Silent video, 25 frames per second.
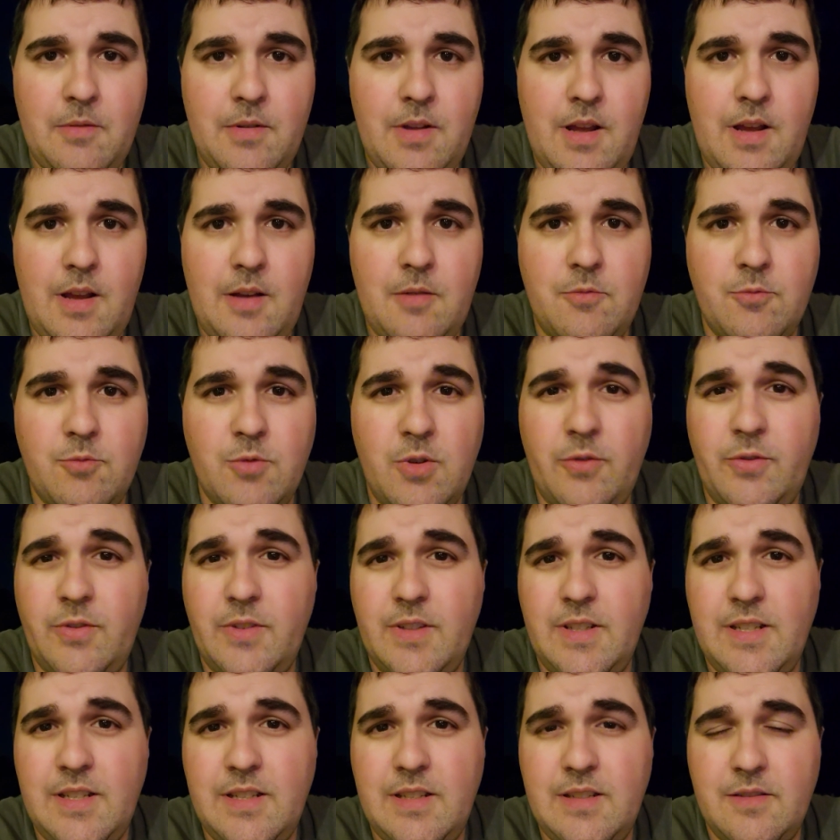Uh,
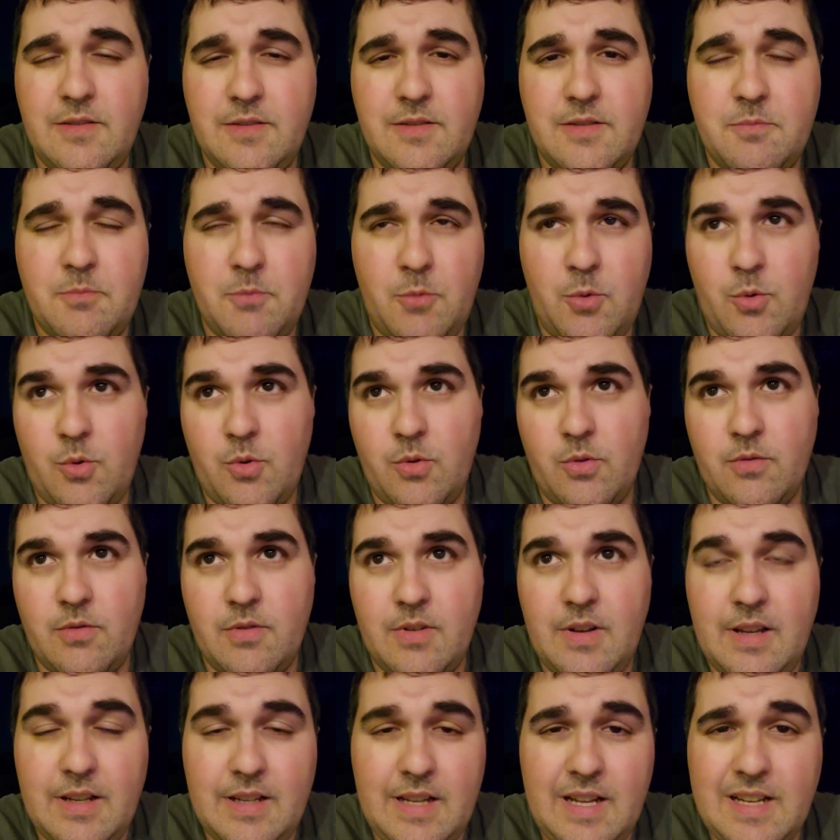roughly, it's more,
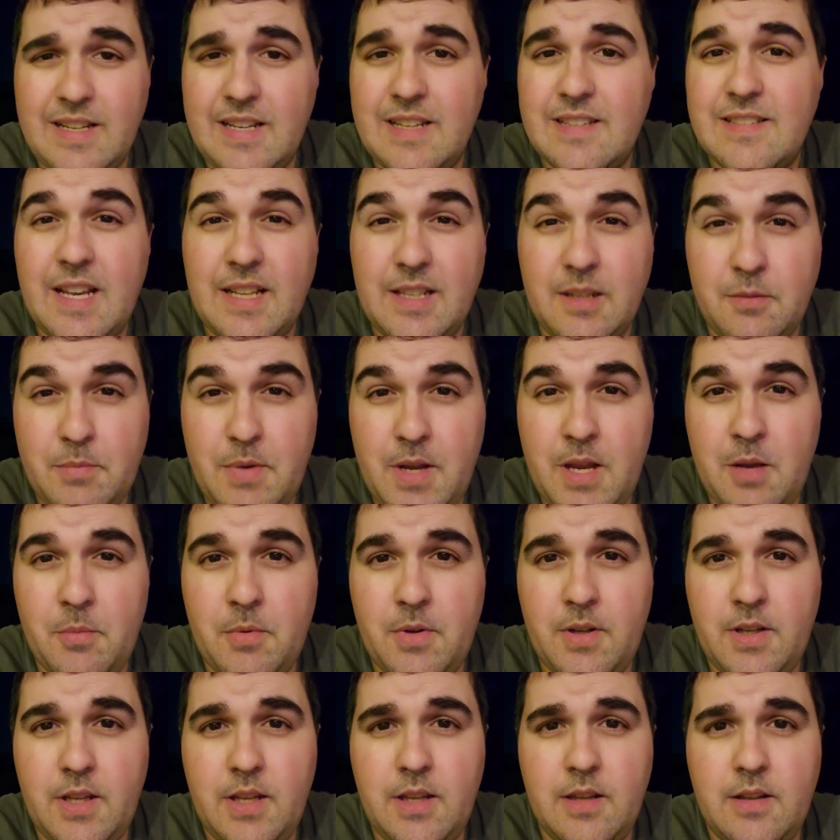I guess,
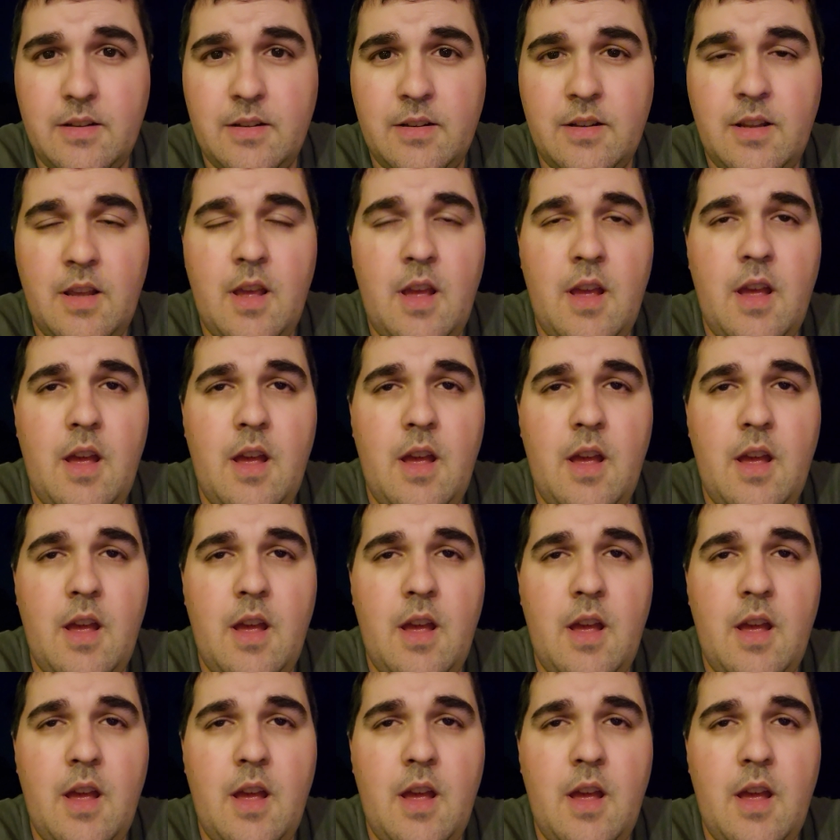Alabama again.